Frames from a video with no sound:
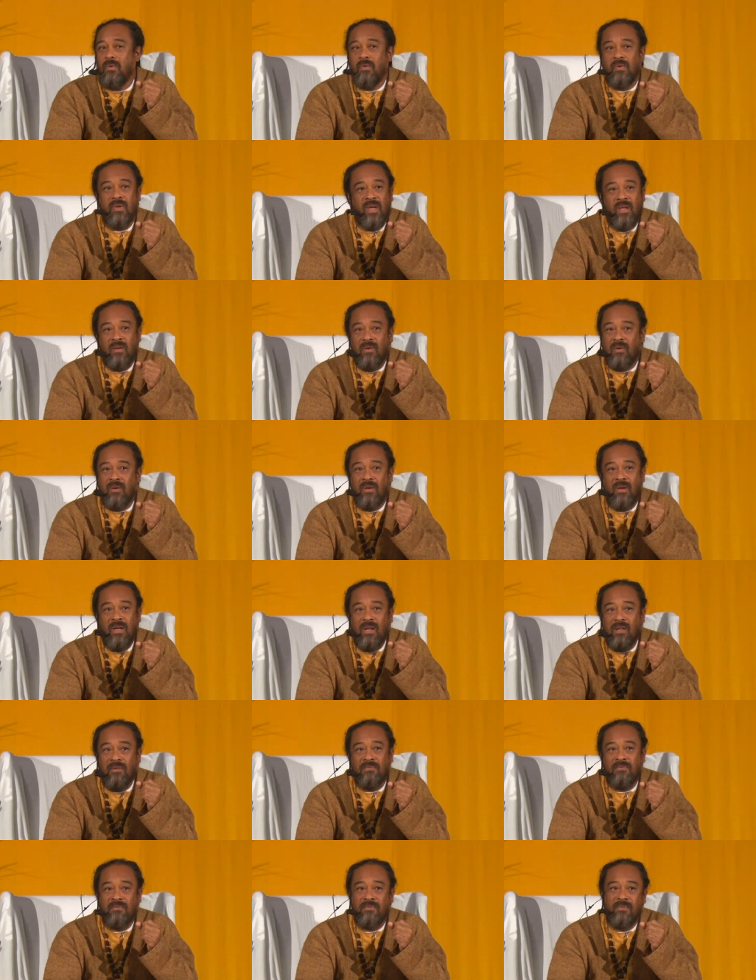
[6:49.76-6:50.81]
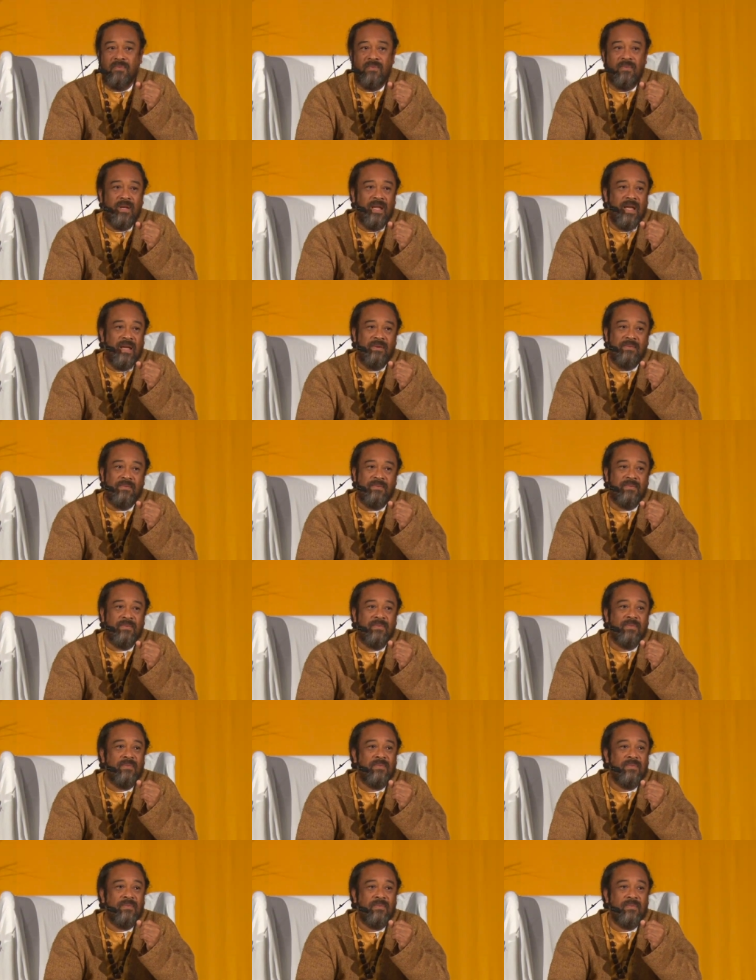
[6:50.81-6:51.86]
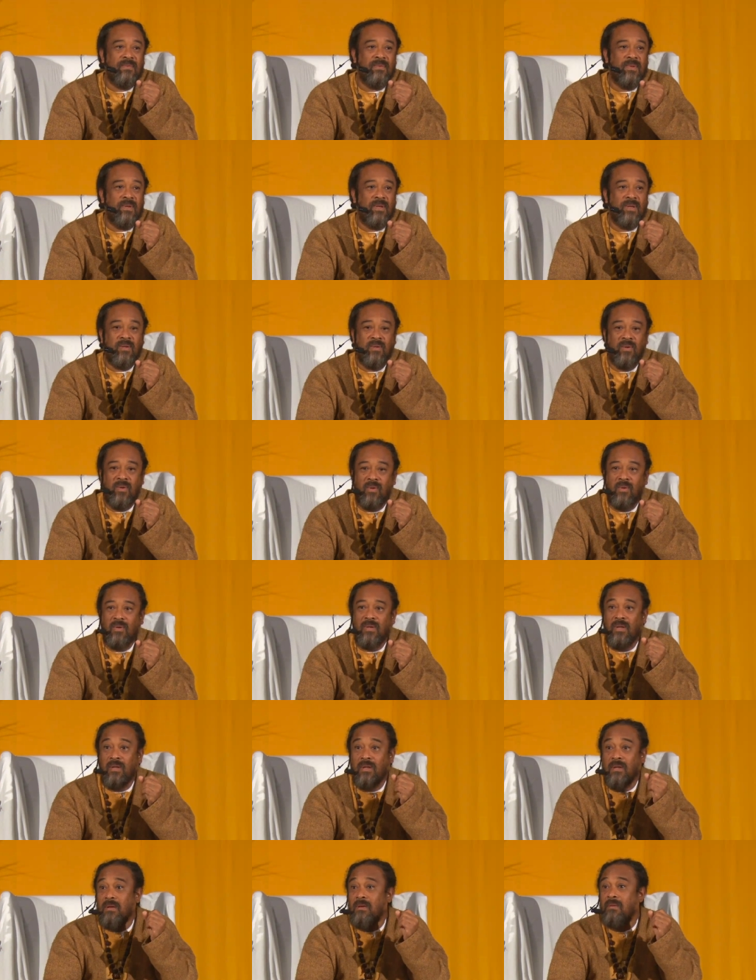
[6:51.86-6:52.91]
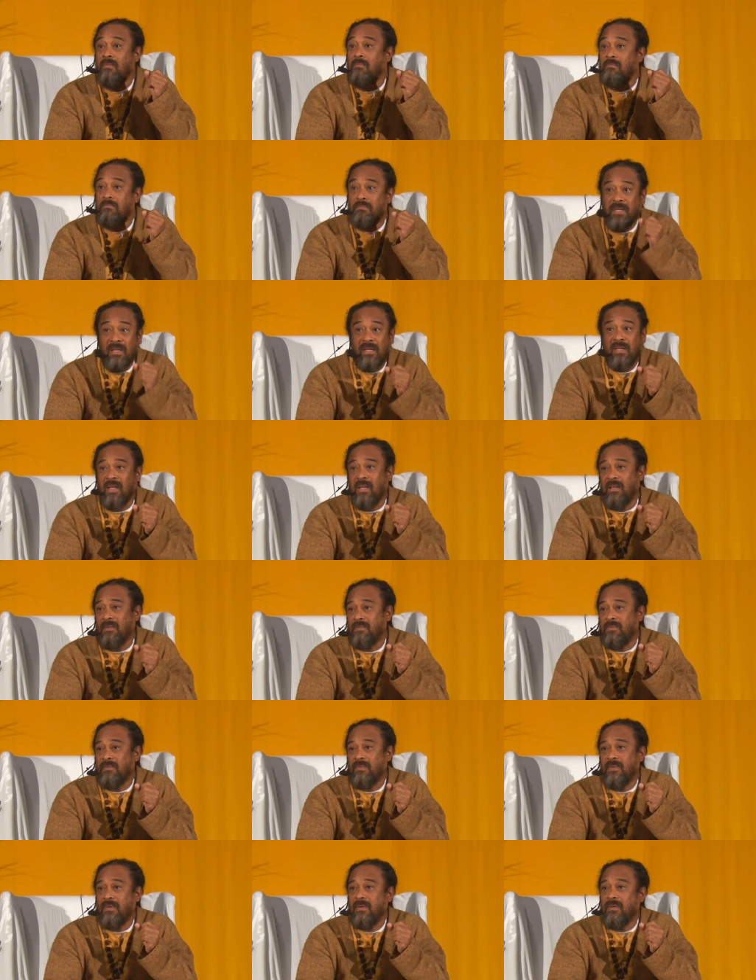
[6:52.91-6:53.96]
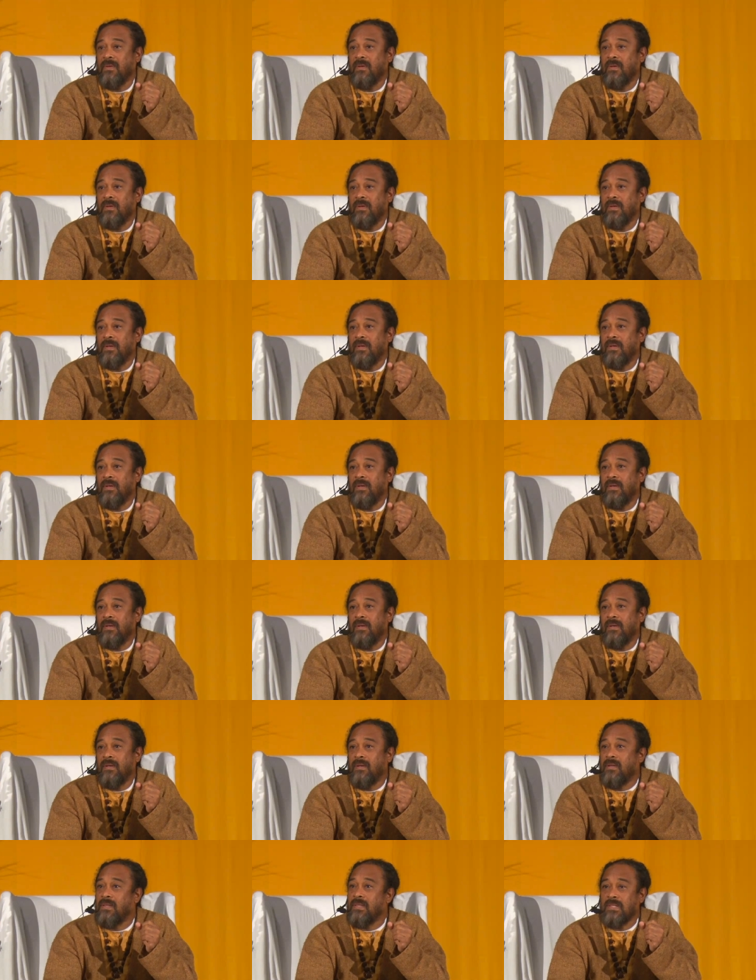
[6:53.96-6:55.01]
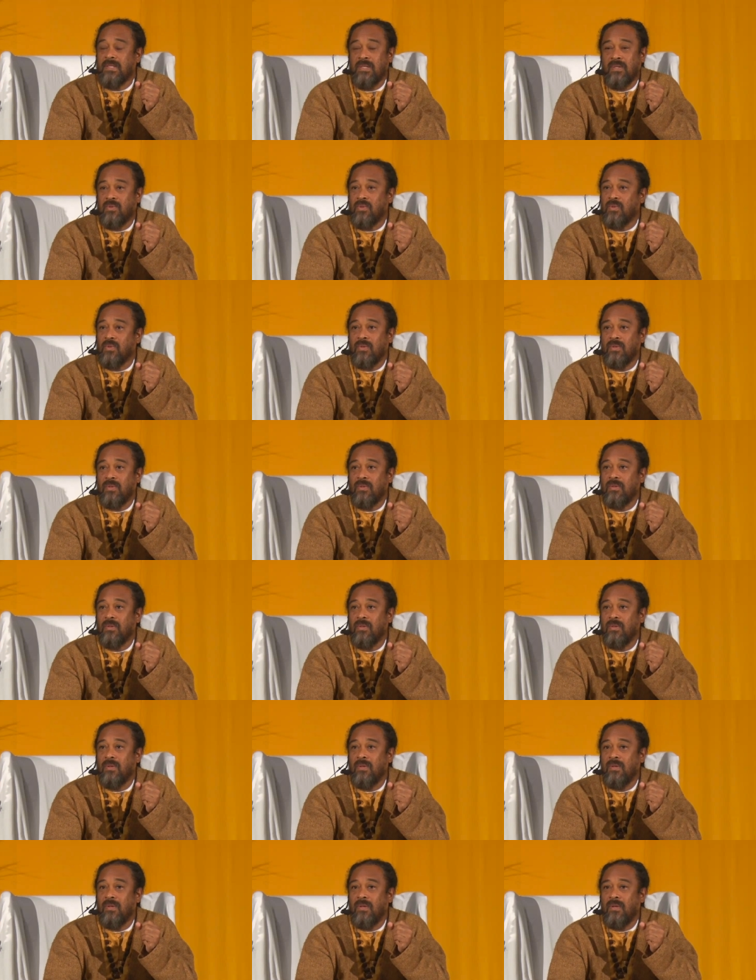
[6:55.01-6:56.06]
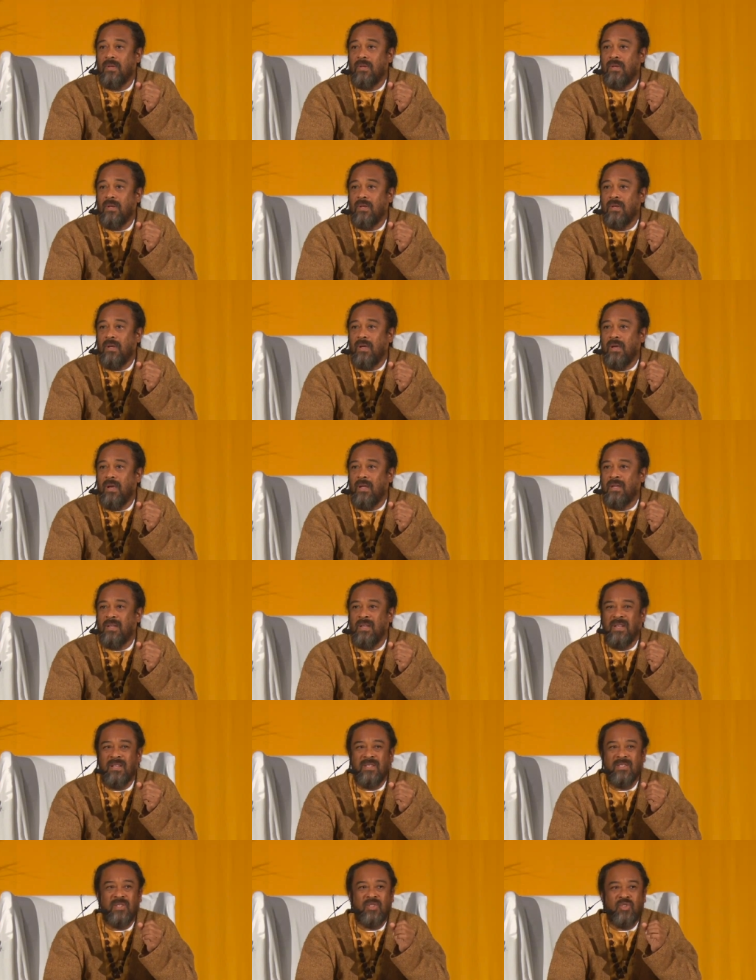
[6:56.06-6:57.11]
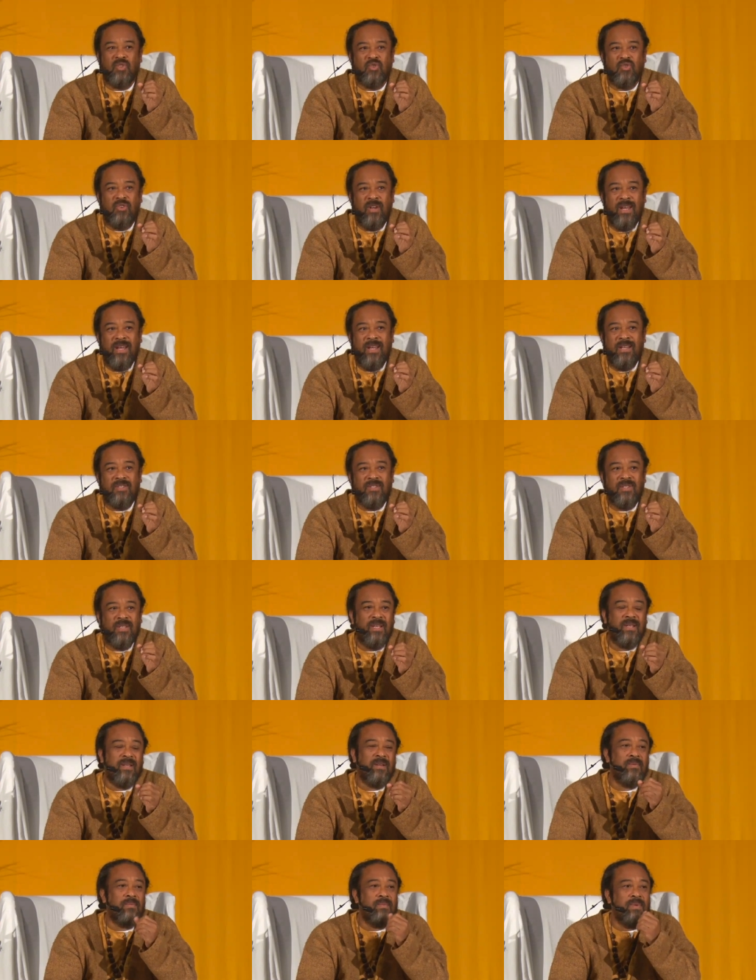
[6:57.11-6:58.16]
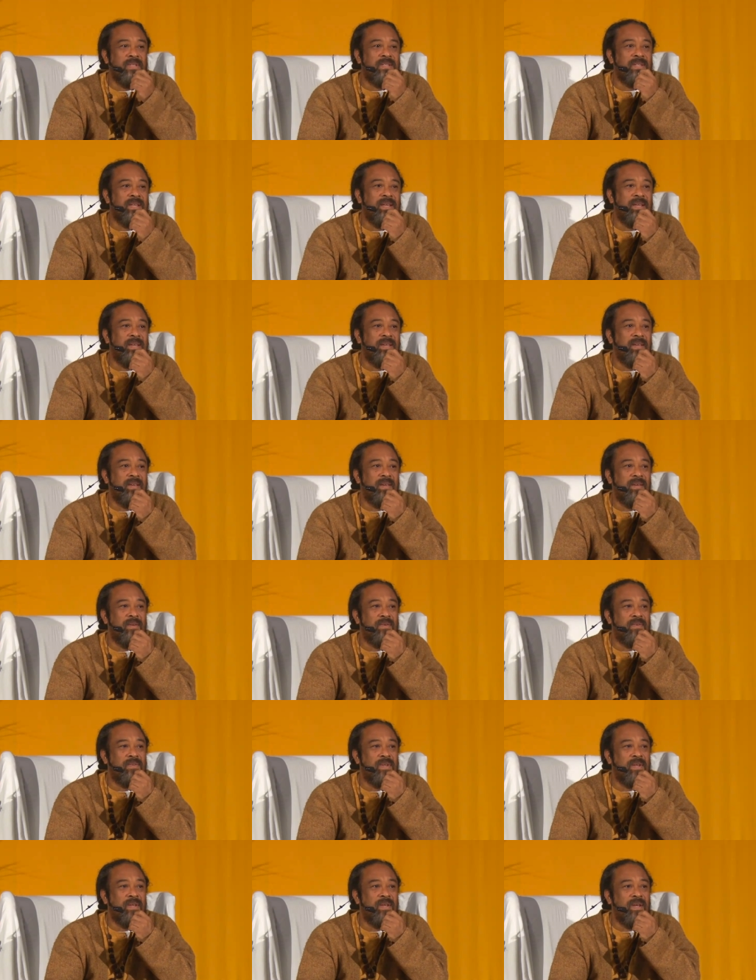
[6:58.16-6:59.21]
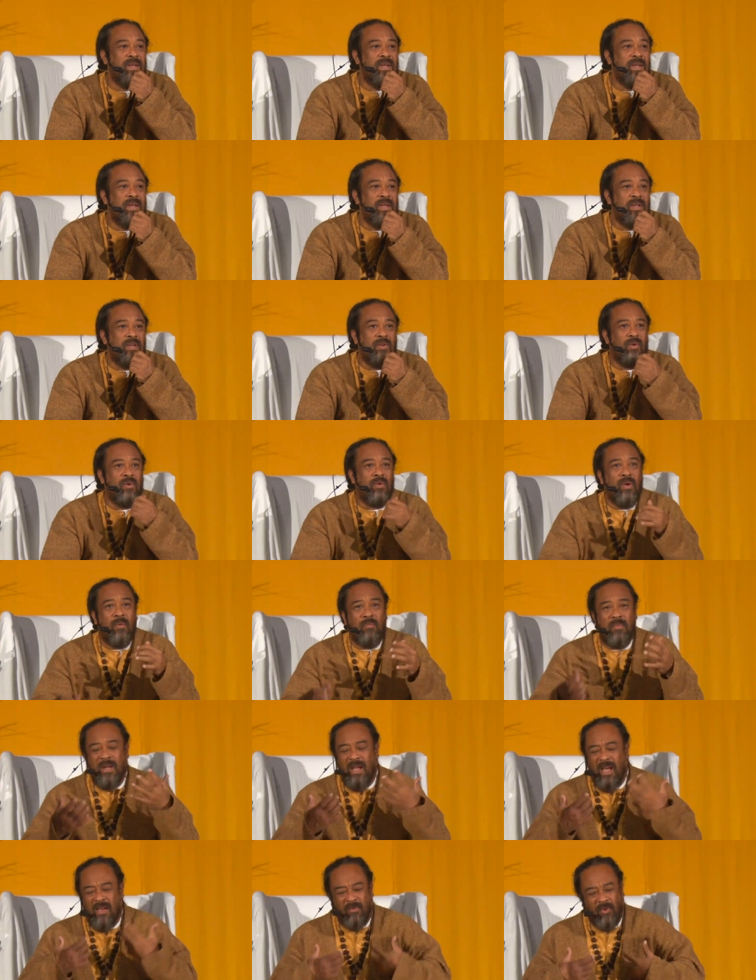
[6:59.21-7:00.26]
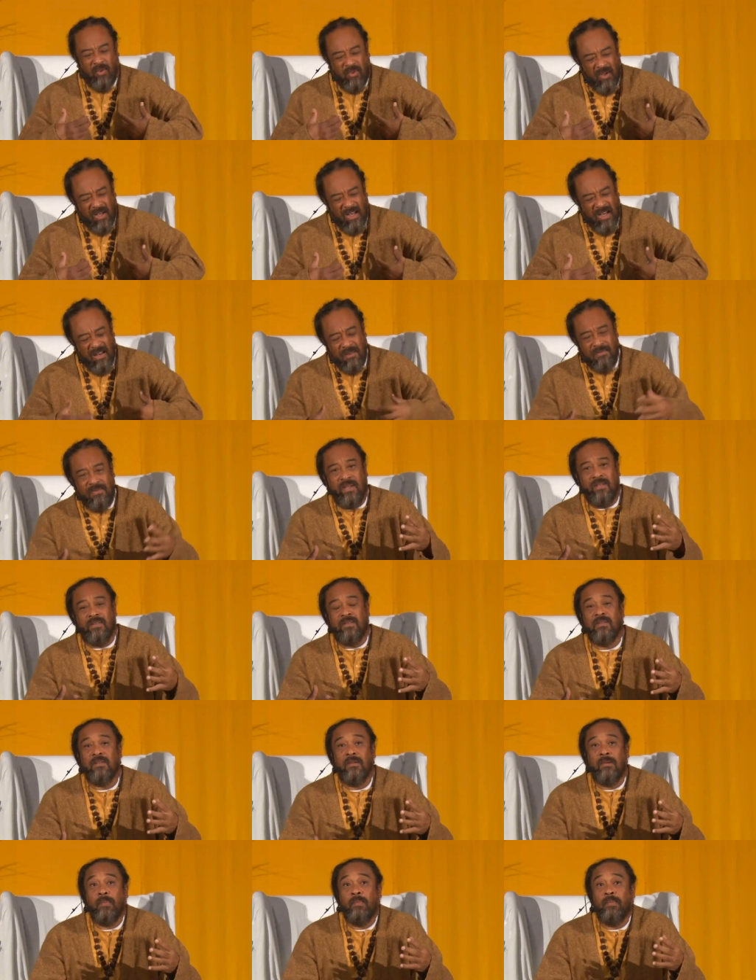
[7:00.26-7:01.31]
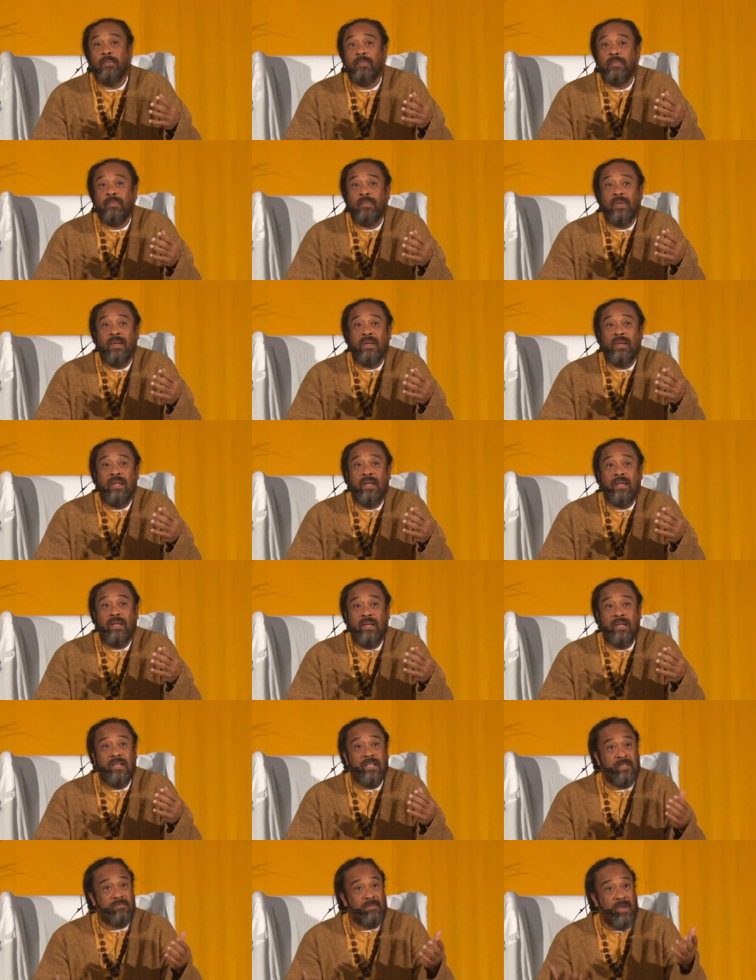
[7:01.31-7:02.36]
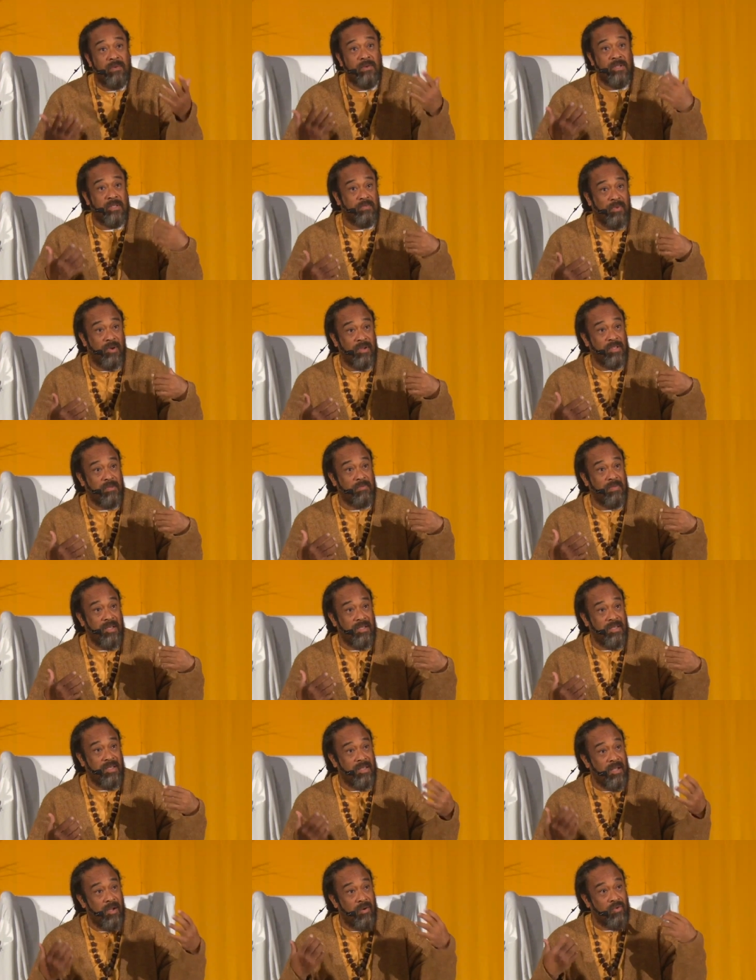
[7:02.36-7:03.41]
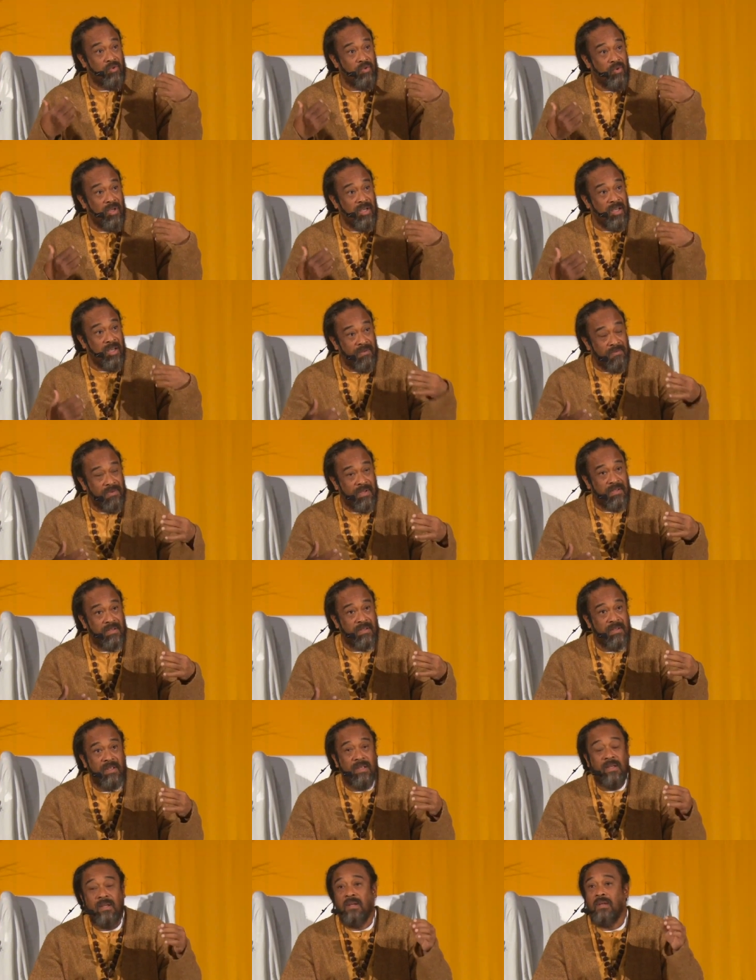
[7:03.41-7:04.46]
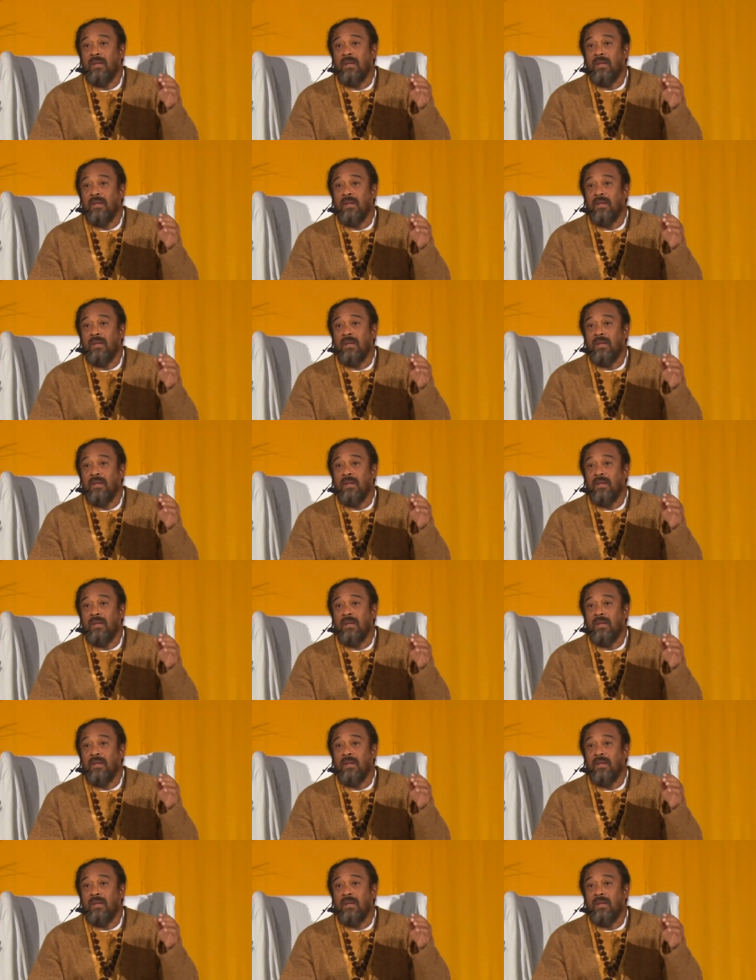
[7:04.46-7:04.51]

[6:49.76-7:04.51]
You cannot live life. You can only be life. This is the truth. It is a strange thing we say. We say, you know, but I've got to live it. Like, it is my responsibility now to live it.